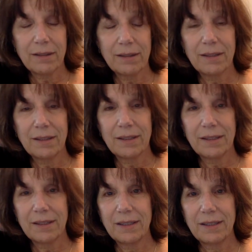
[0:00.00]

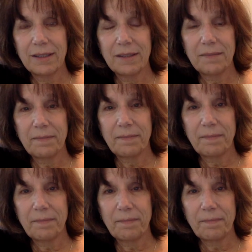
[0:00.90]

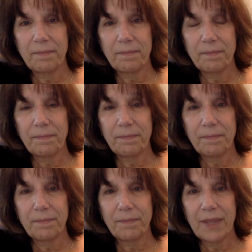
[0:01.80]
No one is speaking in this clip.